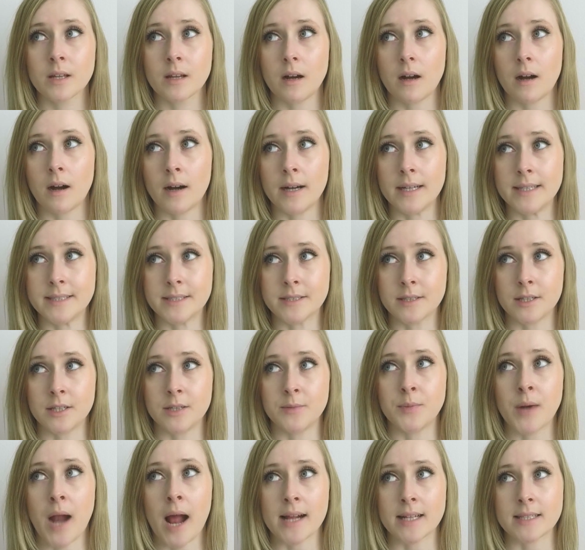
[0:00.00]
I
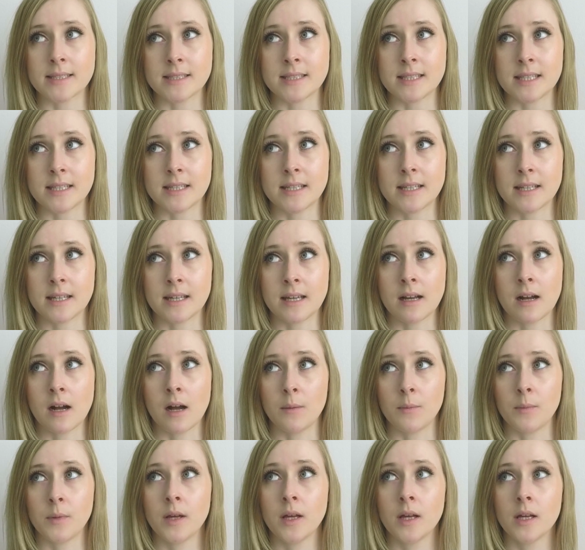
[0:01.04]
started practicing kicking
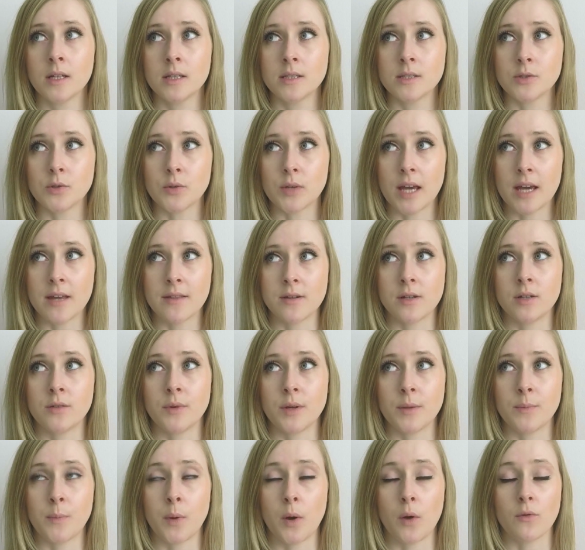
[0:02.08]
up together
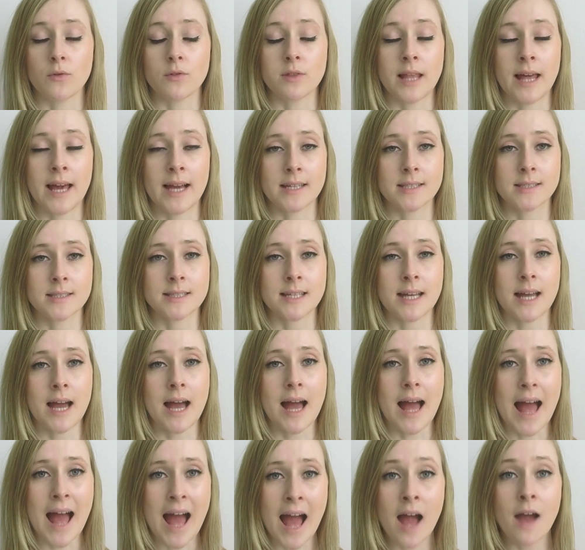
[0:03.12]
with both legs,
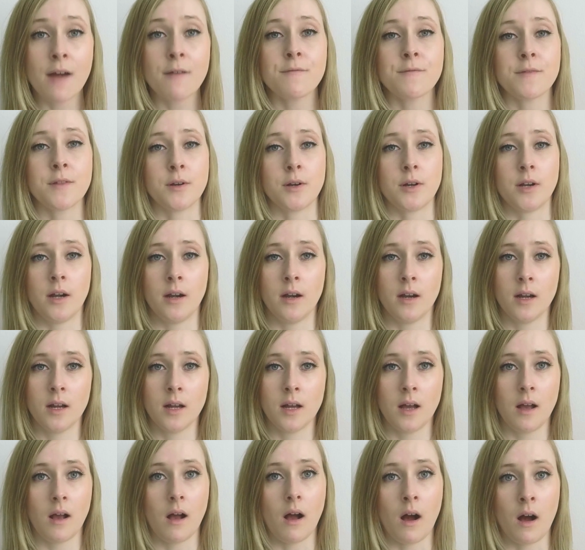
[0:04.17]
after
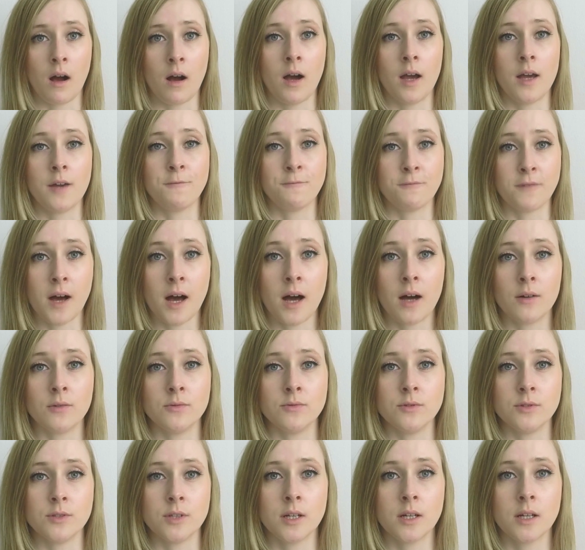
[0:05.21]
I
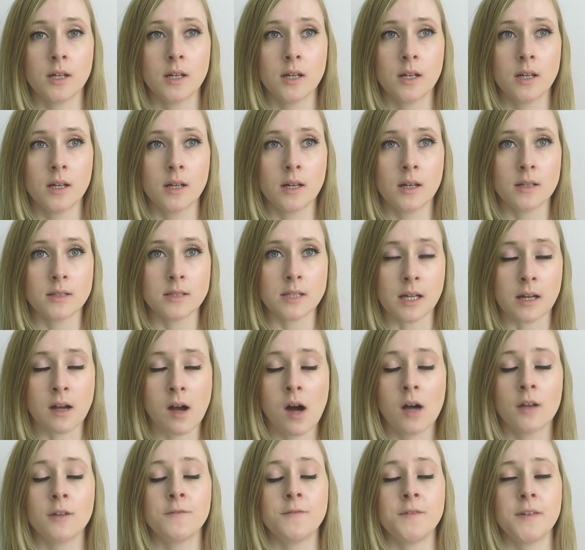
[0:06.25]
found the
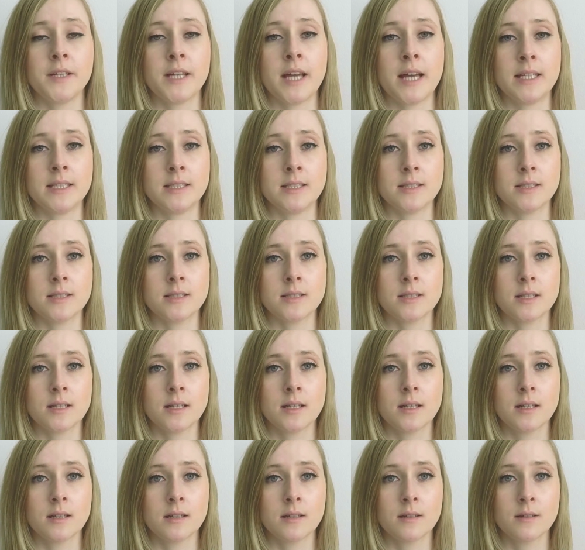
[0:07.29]
confidence
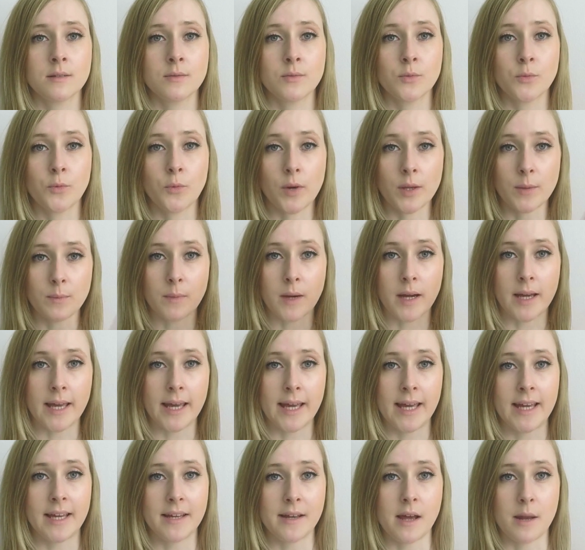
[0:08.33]
with my
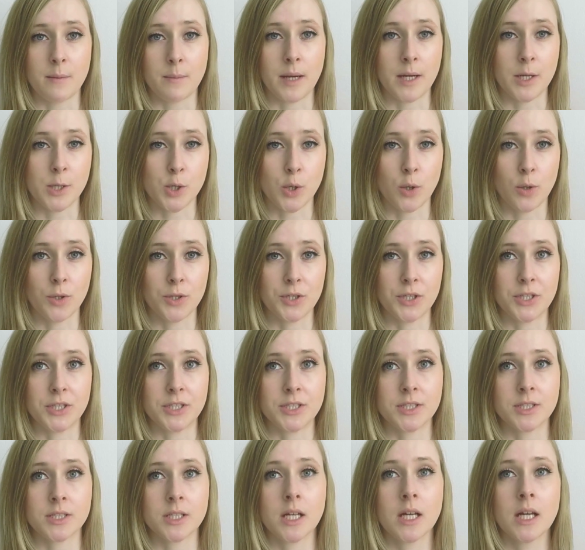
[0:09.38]
head and my
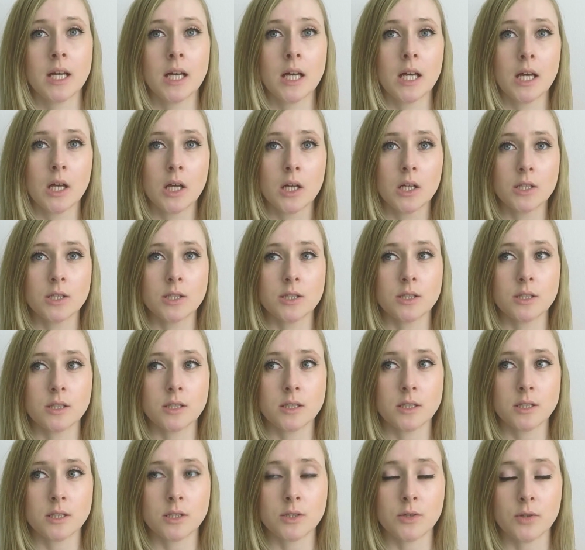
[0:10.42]
shoulders
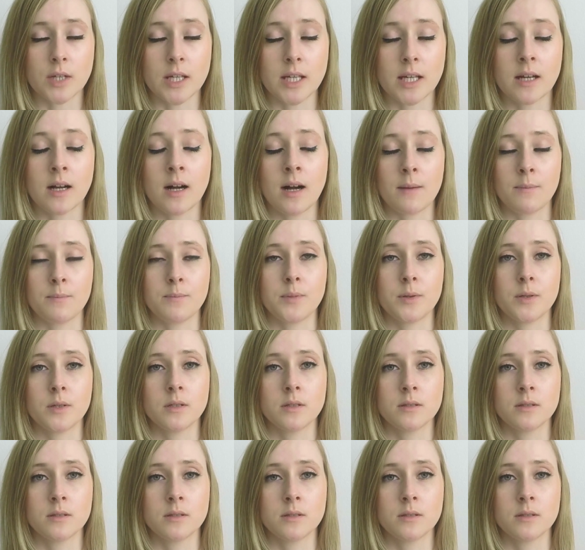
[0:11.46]
to kick up